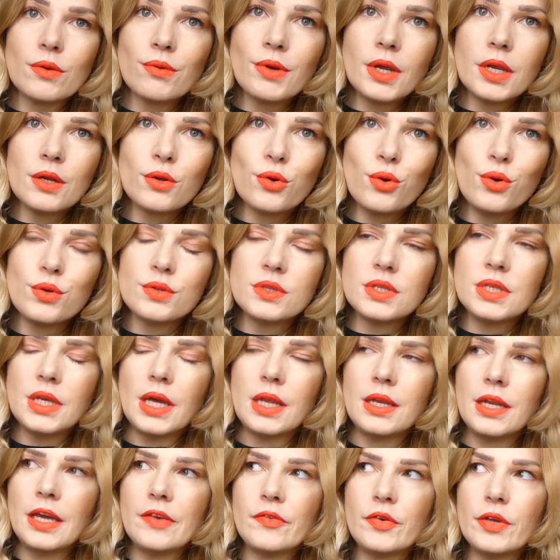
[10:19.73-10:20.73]
create
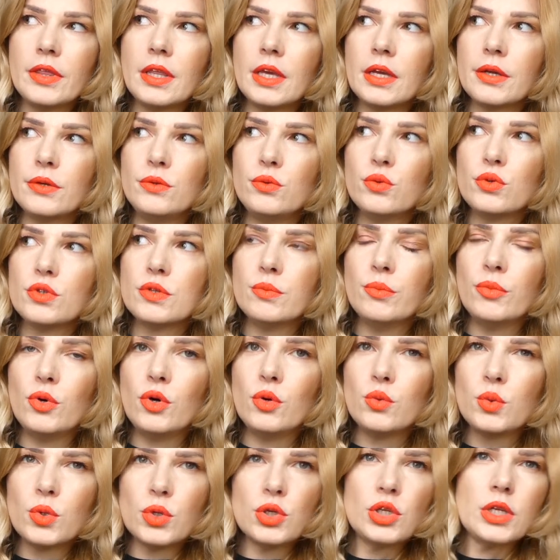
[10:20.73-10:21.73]
content, everything looks
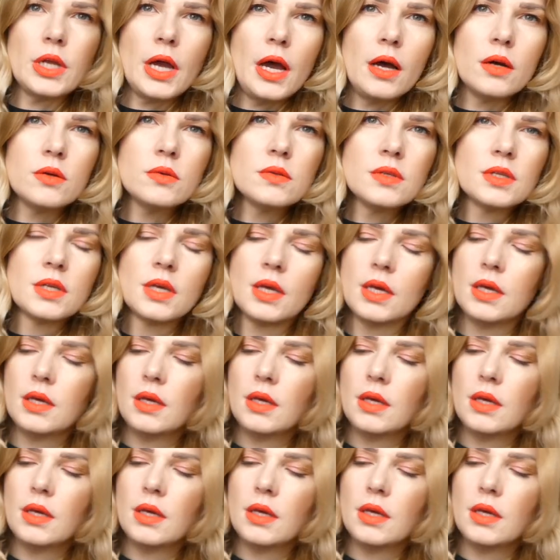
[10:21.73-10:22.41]
more washed out.